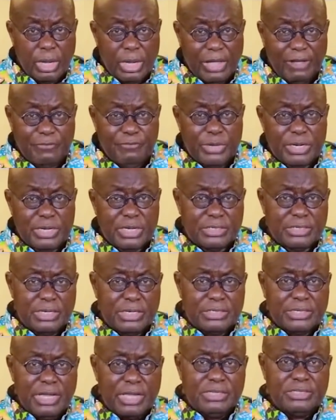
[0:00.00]
Government is
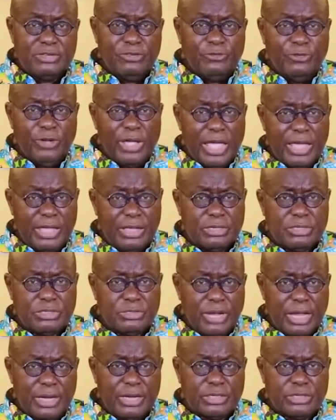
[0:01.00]
intensifying its
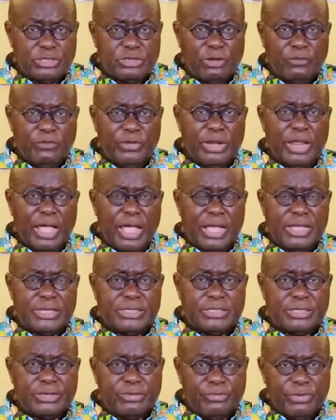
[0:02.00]
strategy of
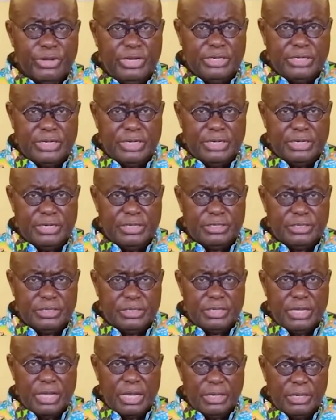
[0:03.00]
enhanced 3
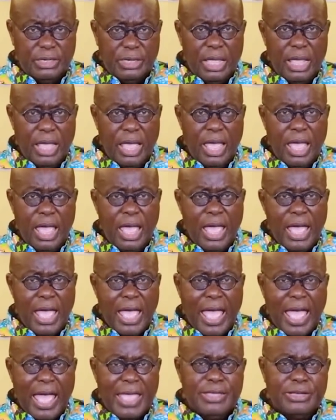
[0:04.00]
Ts,
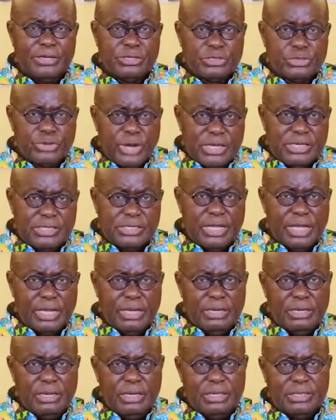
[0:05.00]
i.e.
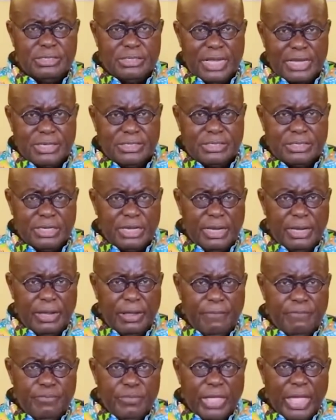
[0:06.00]
tracing,
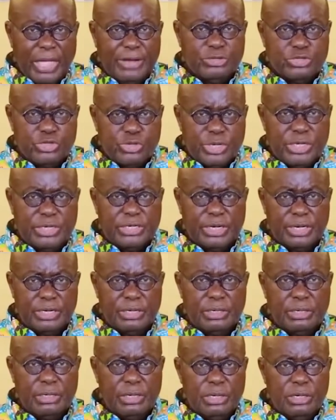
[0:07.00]
testing, and
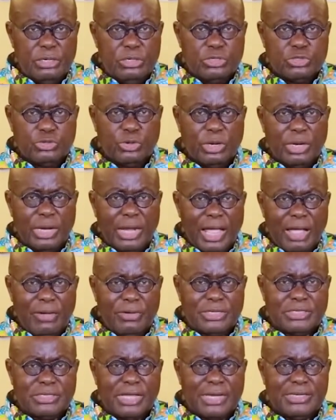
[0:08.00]
treating, to
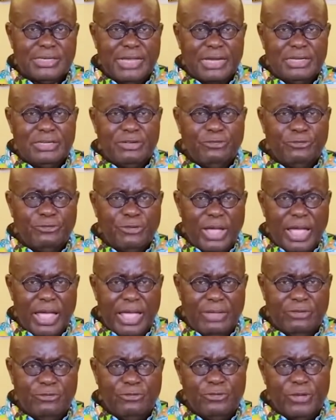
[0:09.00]
allow us to
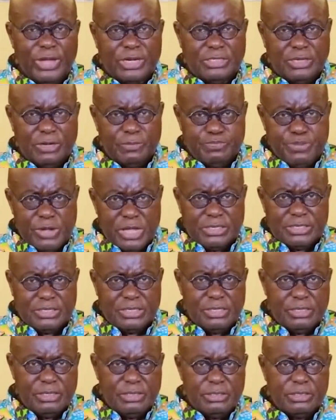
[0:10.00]
identify infected
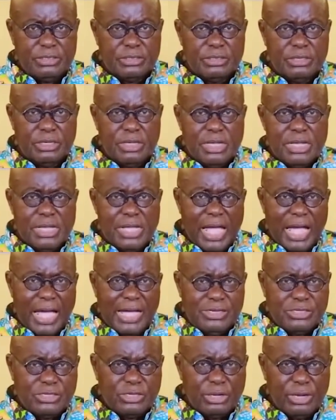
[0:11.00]
persons,
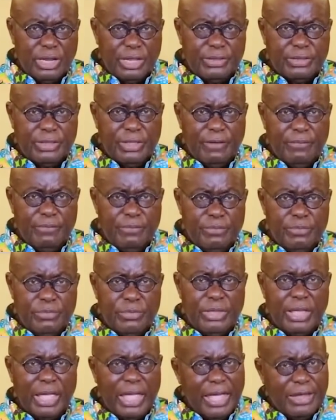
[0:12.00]
isolate them,
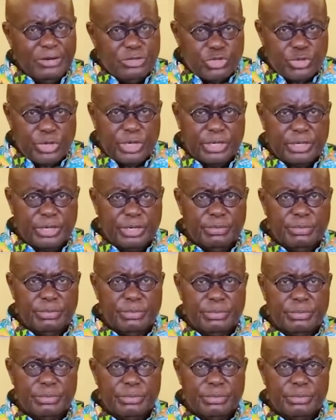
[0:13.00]
and treat them.